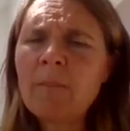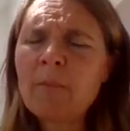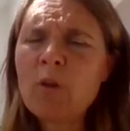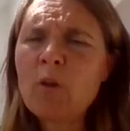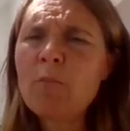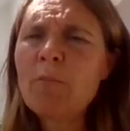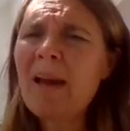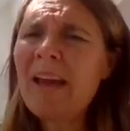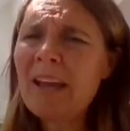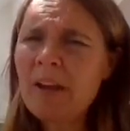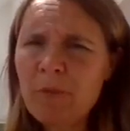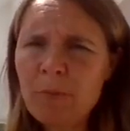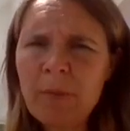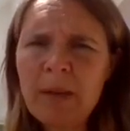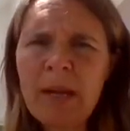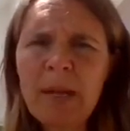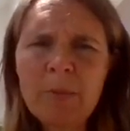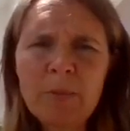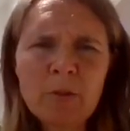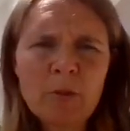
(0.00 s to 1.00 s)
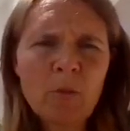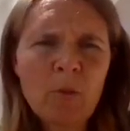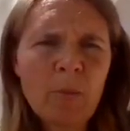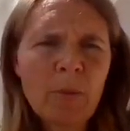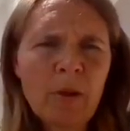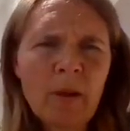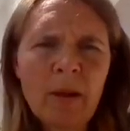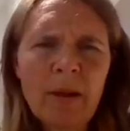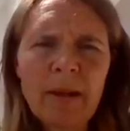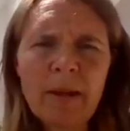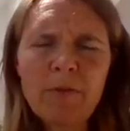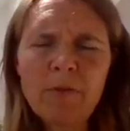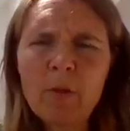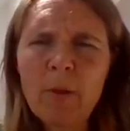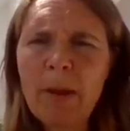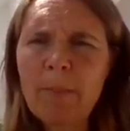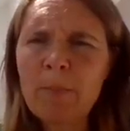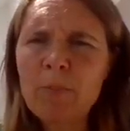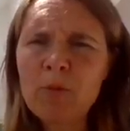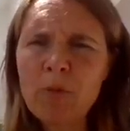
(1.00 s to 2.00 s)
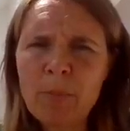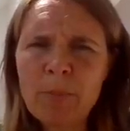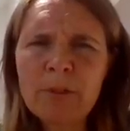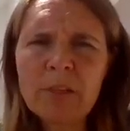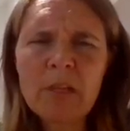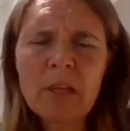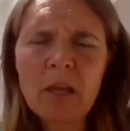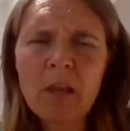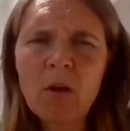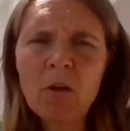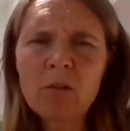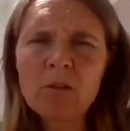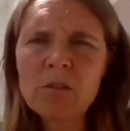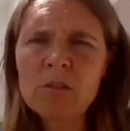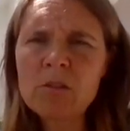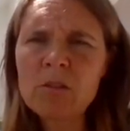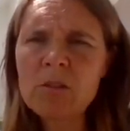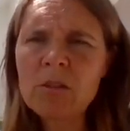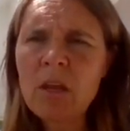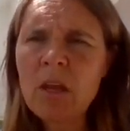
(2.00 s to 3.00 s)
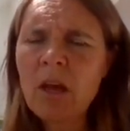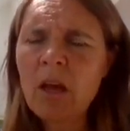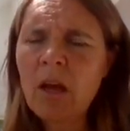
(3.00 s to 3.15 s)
You may have been able to apply if you have property costs